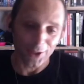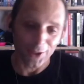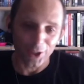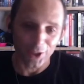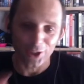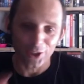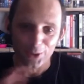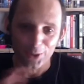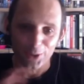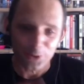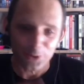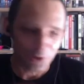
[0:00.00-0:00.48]

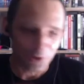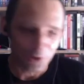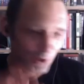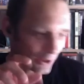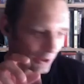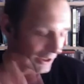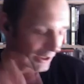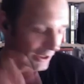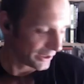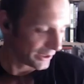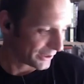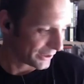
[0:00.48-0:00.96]
And I was
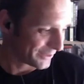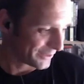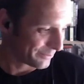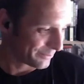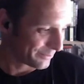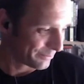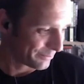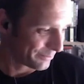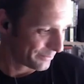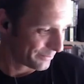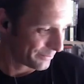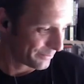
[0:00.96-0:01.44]
looking at
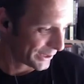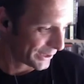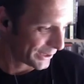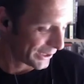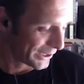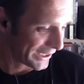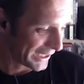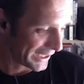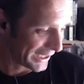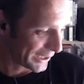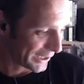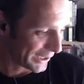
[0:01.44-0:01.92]
The
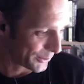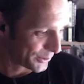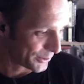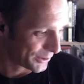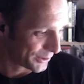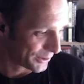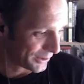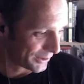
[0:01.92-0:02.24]
Lighthouse,